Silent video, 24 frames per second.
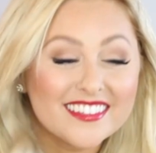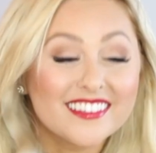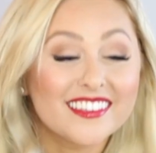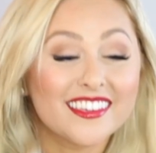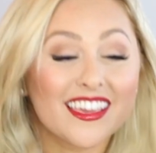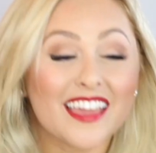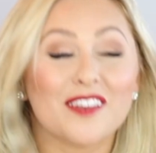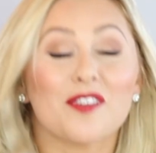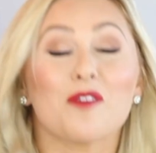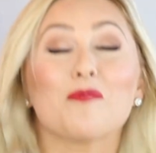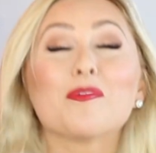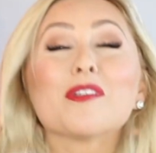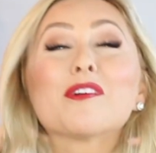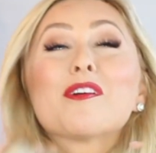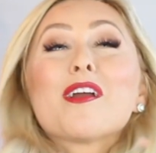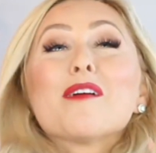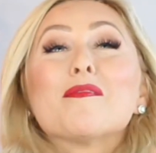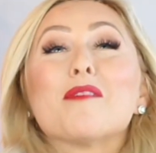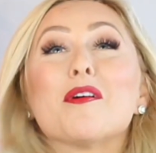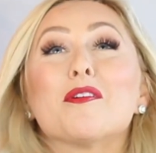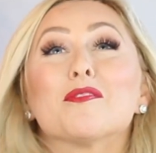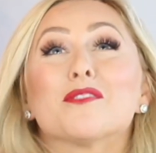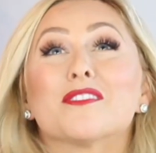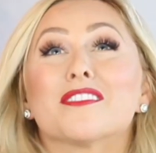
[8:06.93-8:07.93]
Can't nobody grab
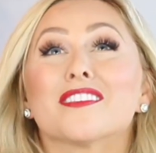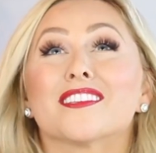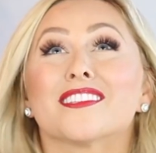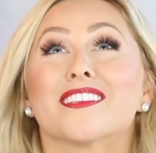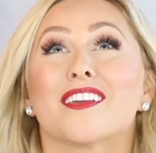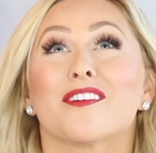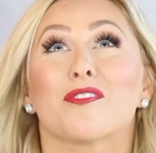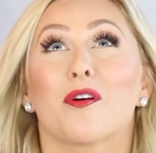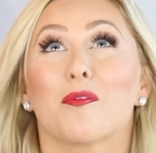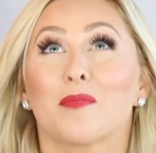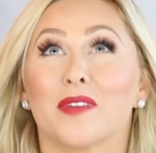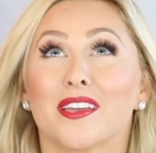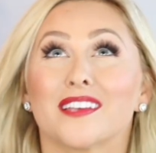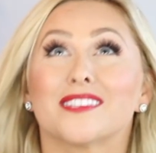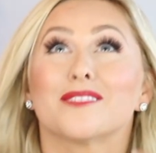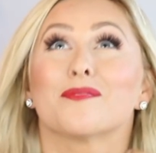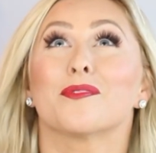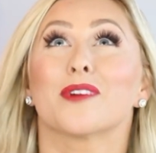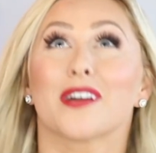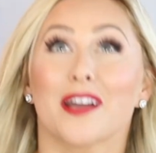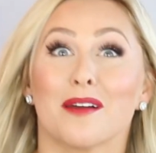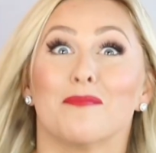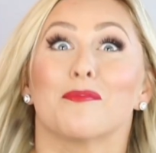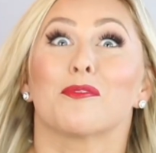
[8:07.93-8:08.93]
a hold of this hair though, because it
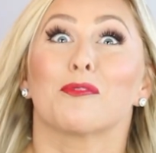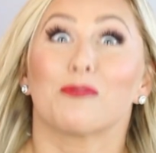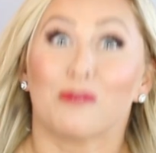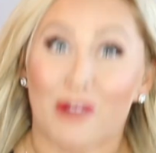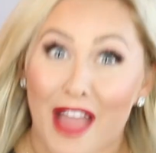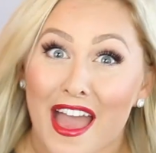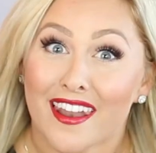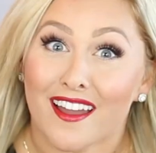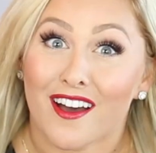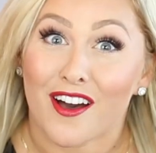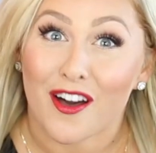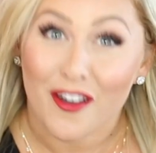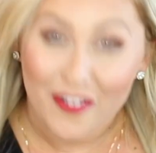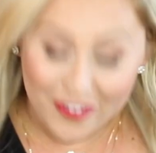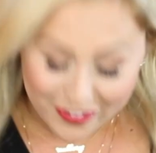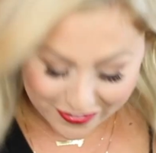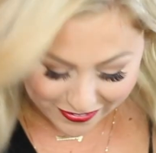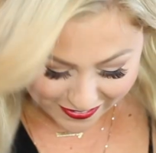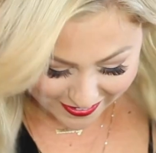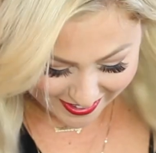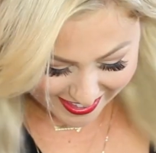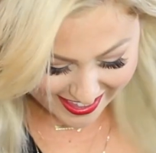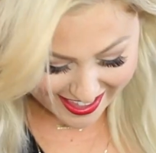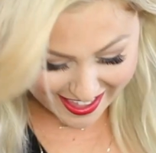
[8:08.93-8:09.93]
would come right off.
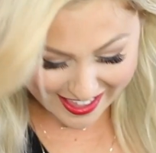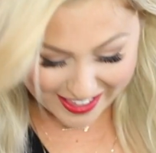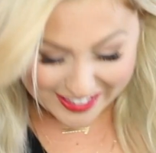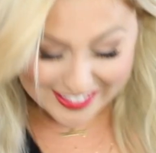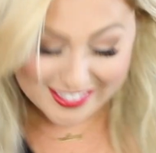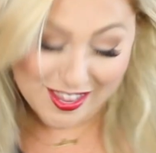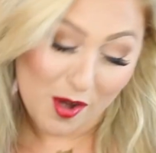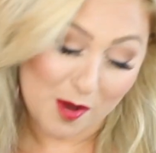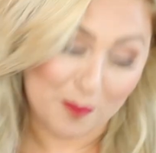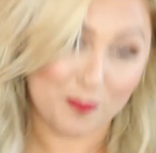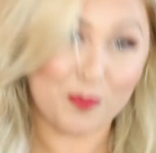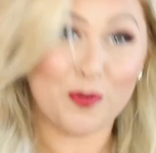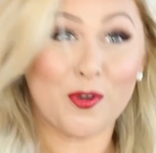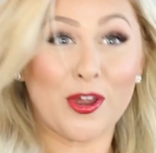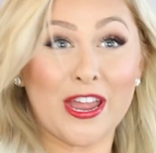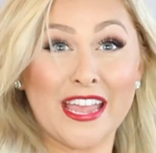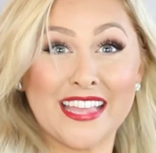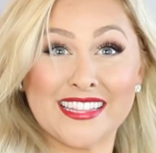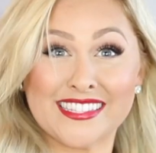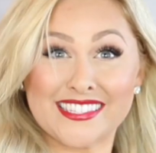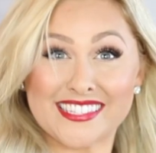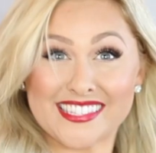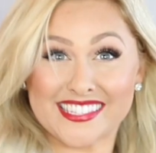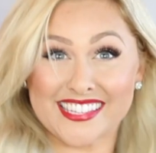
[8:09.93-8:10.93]
Sorry,
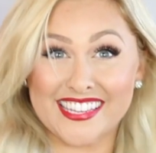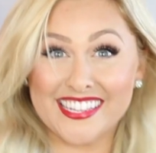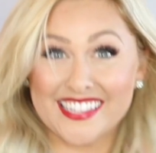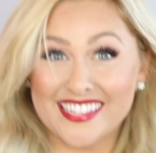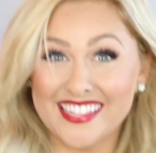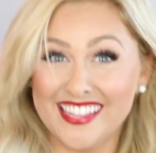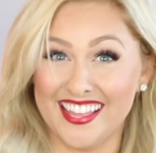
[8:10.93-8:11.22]
Prince.